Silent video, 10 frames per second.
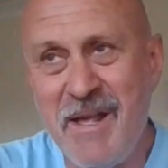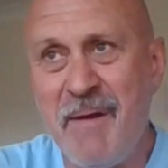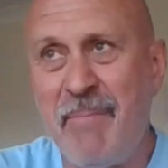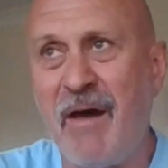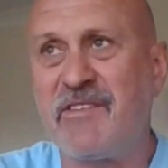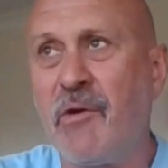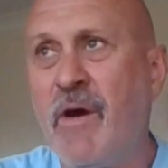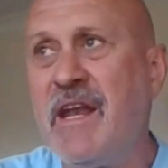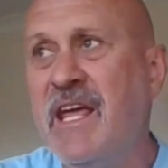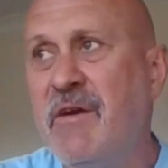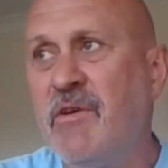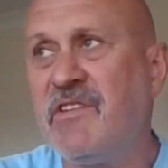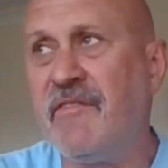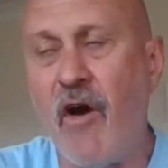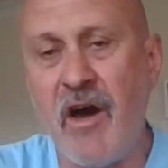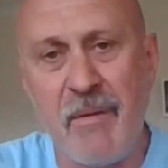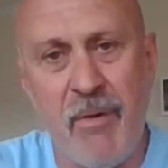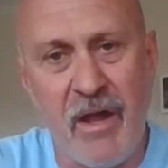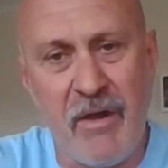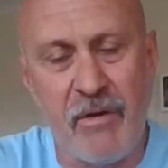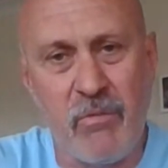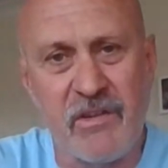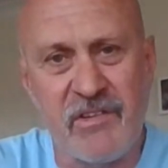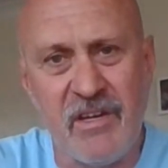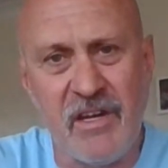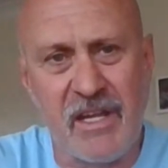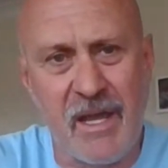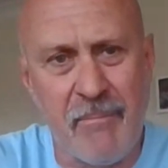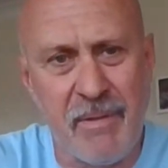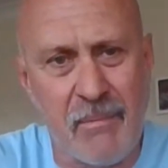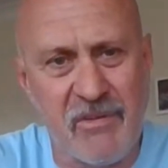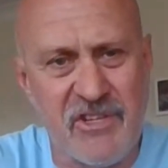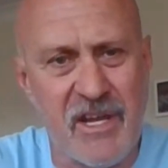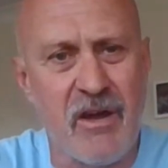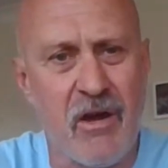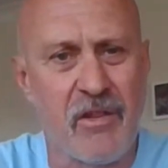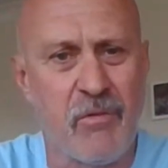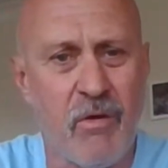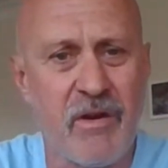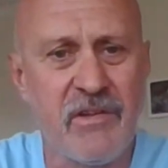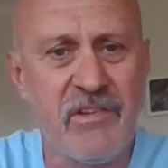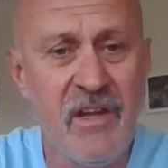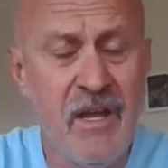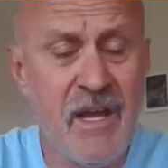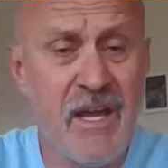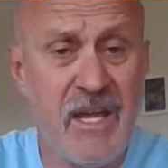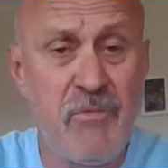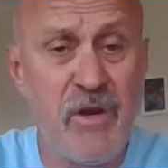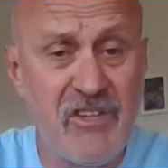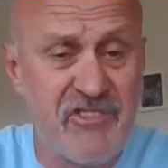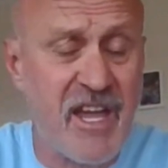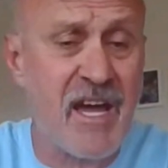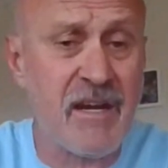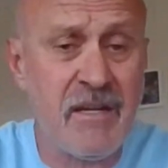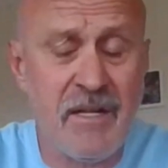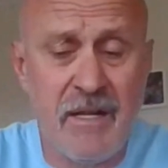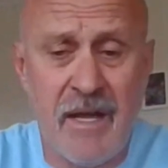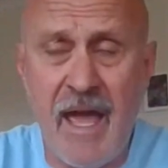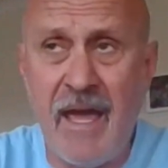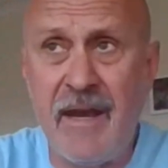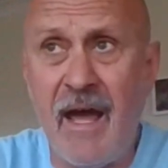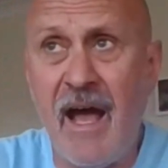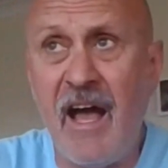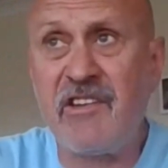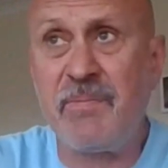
But so when he was invited by Eric Watson in to come become a shareholder of the Warriors, he reached out and asked